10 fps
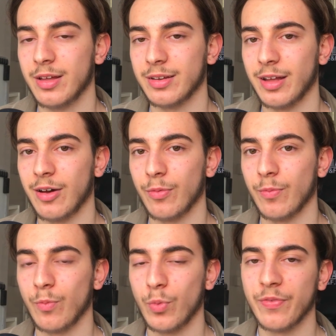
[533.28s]
Now,
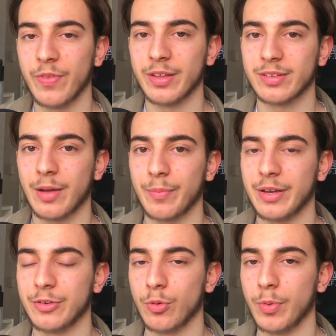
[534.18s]
with this, that
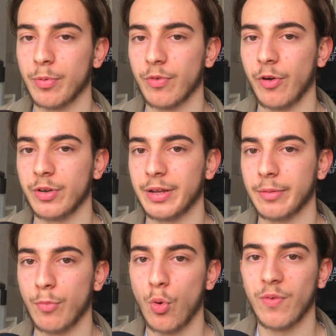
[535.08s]
means you'll be providing
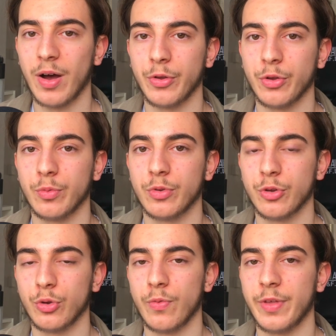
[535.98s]
more value
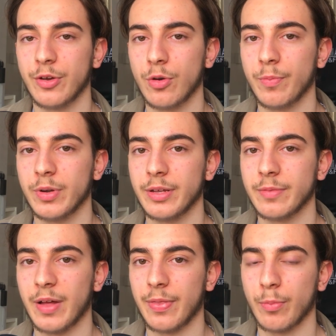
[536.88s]
to the company
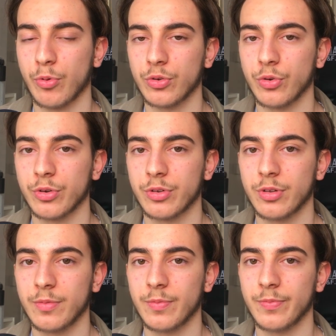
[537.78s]
and the product,
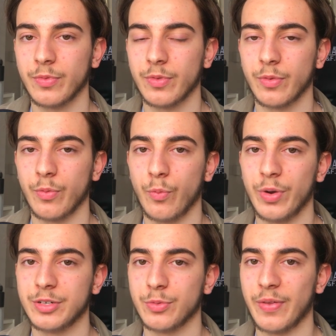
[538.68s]

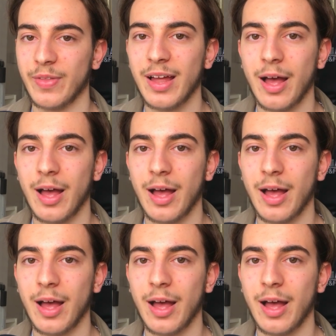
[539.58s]
which, when that